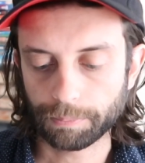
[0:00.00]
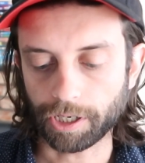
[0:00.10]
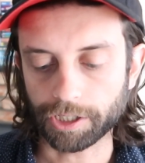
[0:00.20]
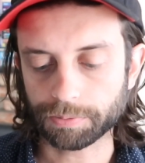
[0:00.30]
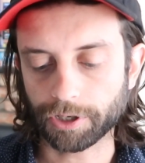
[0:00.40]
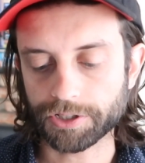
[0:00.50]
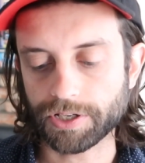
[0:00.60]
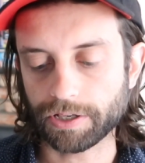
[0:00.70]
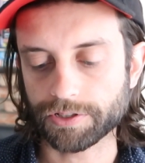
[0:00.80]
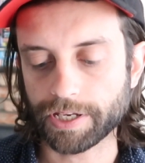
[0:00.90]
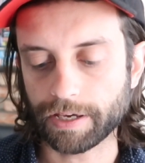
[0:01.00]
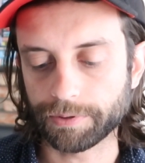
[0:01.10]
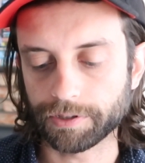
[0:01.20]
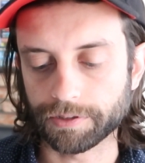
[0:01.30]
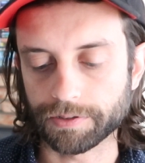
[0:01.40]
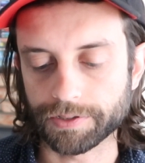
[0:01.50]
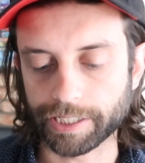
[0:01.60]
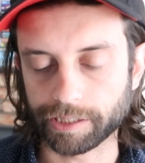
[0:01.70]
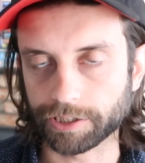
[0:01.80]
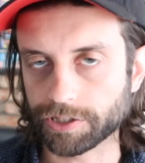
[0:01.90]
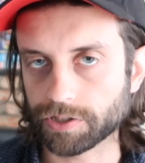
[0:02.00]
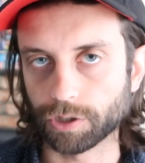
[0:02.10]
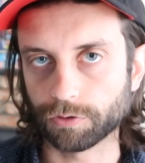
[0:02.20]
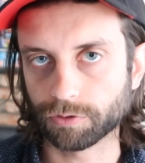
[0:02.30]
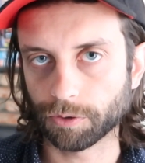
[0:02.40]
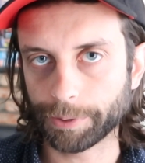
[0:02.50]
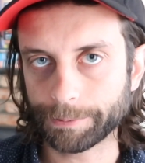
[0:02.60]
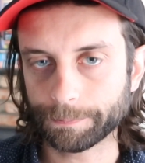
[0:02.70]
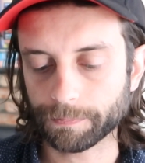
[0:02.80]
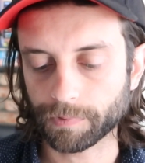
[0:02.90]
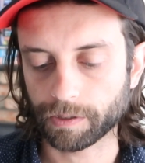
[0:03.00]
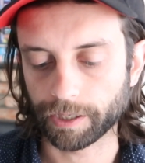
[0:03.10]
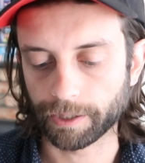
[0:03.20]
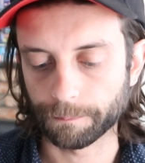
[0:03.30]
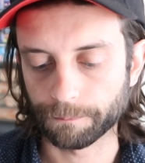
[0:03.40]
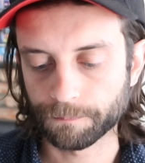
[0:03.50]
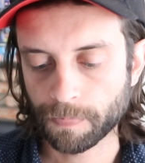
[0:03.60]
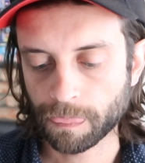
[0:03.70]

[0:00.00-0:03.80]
Poshmark sales have been deadly slow for me um,